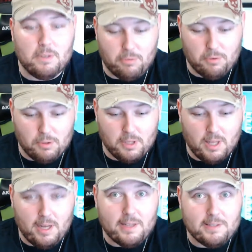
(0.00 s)
through the
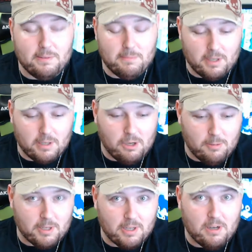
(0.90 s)
glass, and I'm like, oh
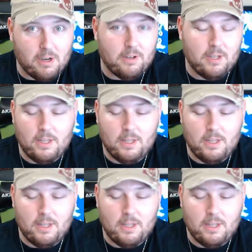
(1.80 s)
my god.